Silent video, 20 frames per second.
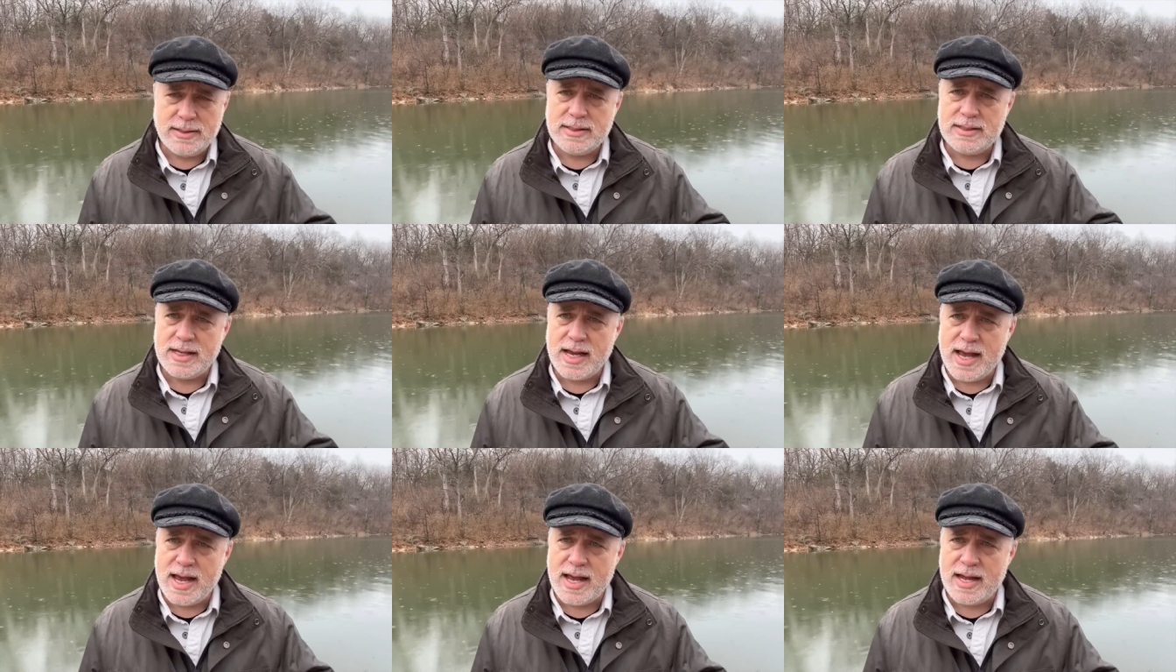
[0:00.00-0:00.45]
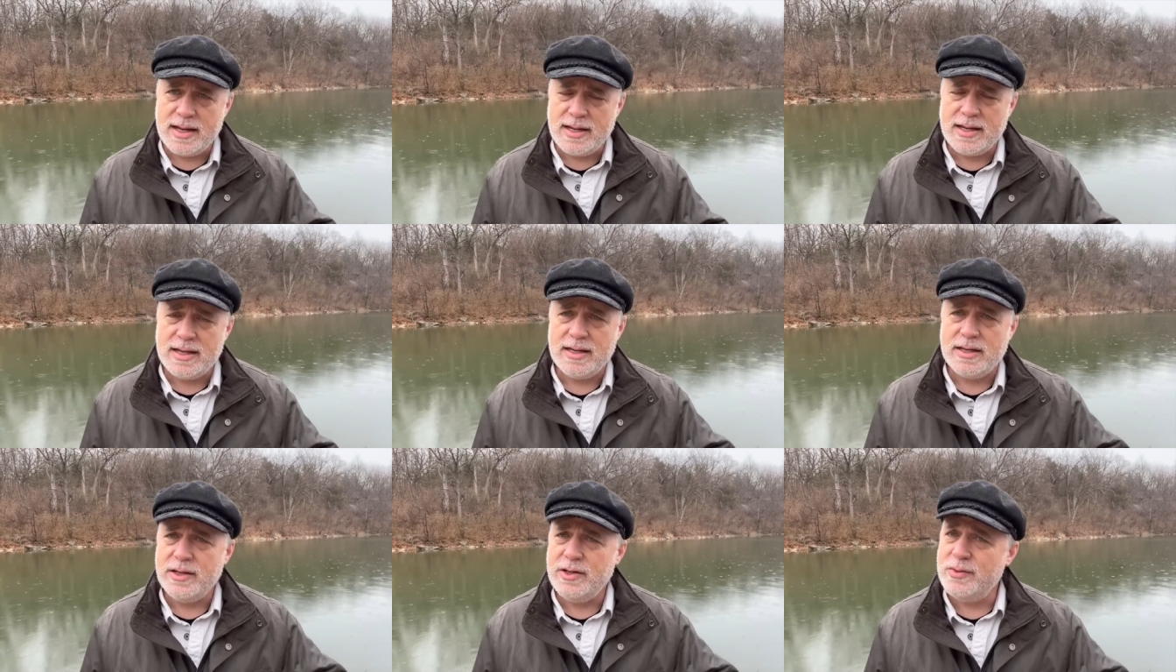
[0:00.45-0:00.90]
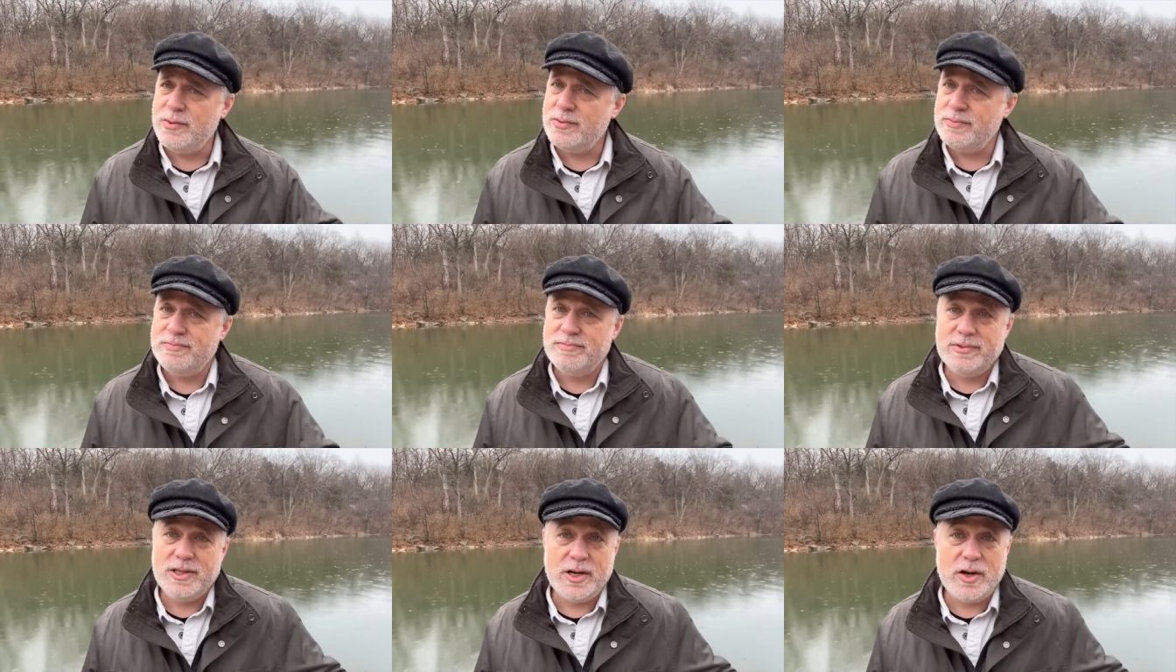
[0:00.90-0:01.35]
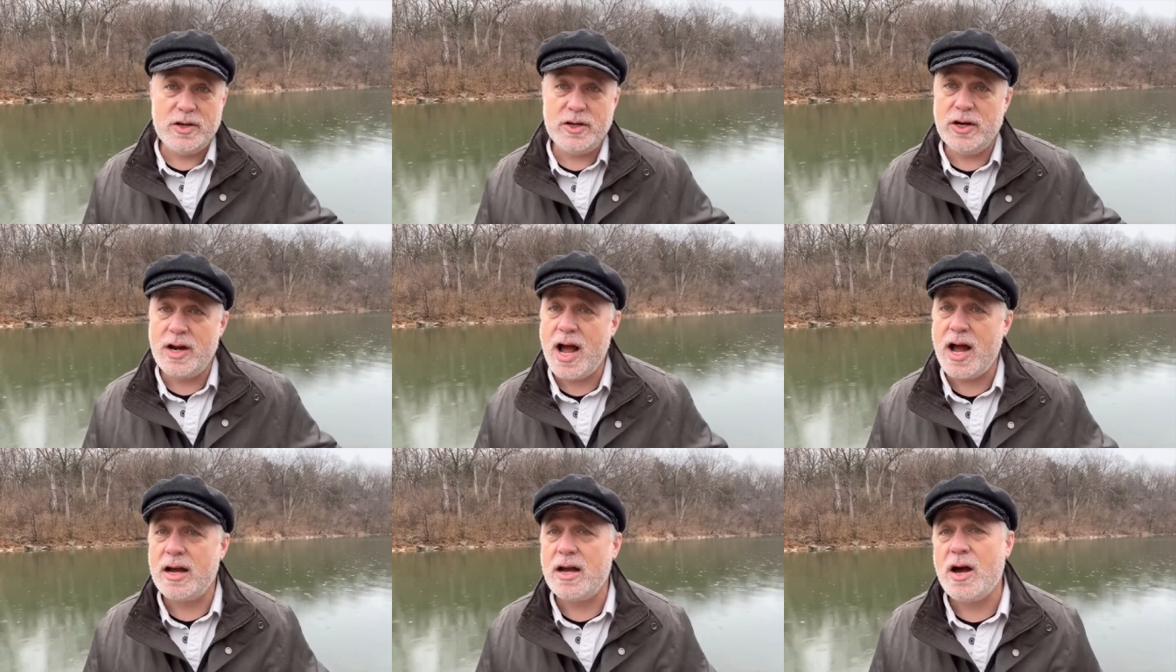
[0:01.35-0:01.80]
said, you know,
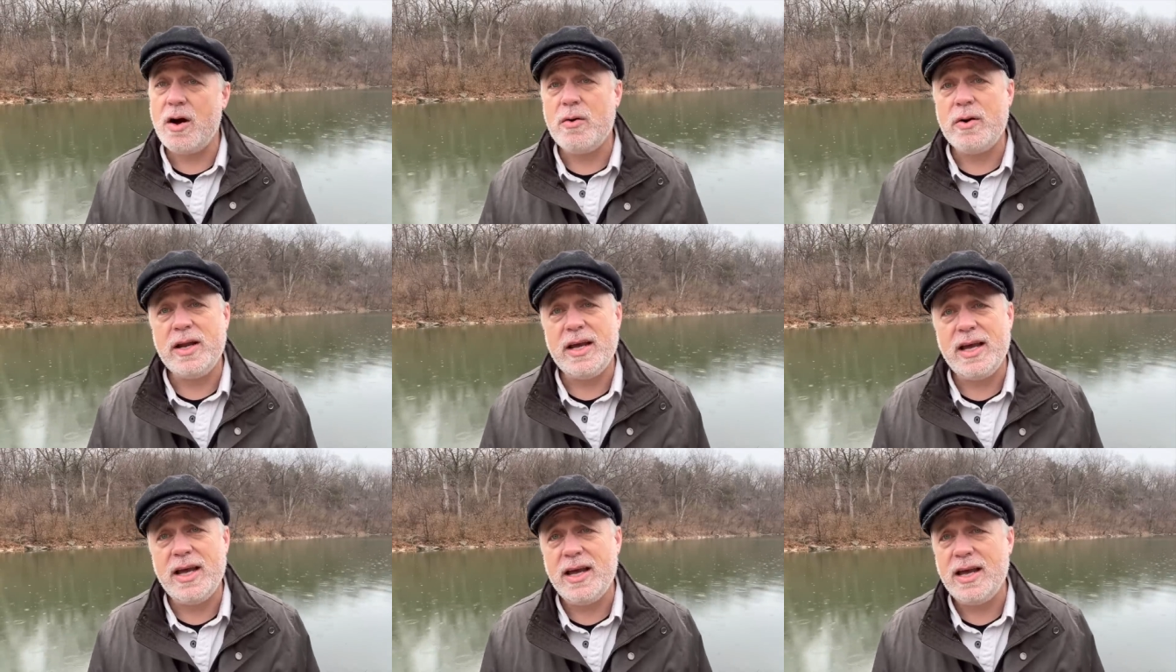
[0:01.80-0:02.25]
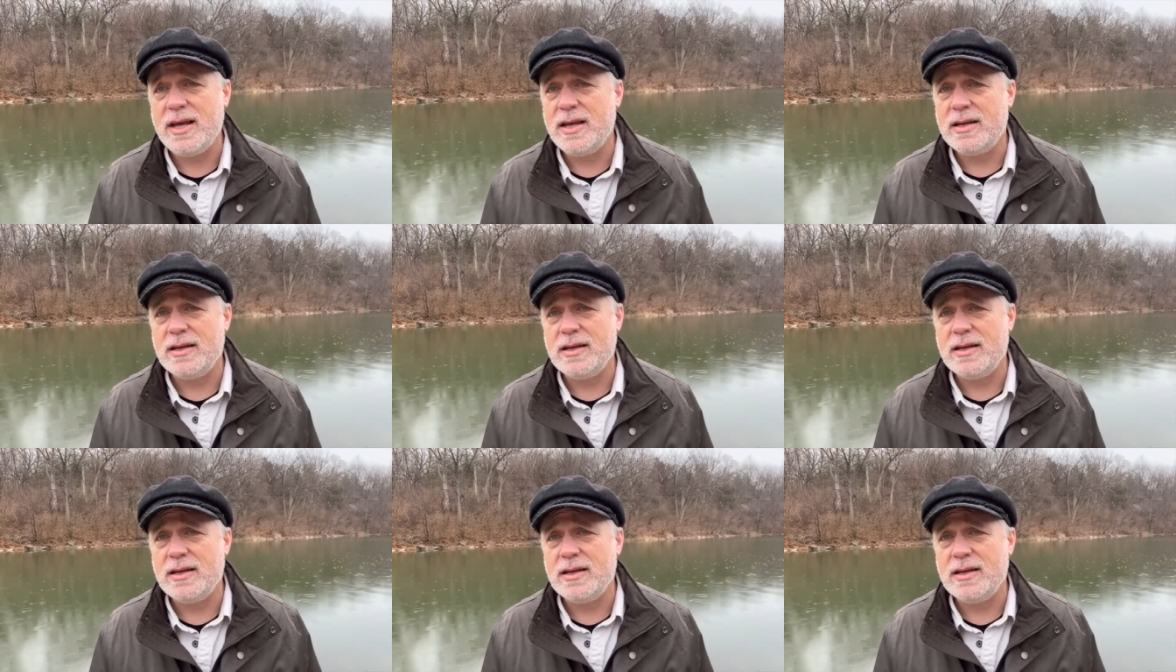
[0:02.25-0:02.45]
you're not going in.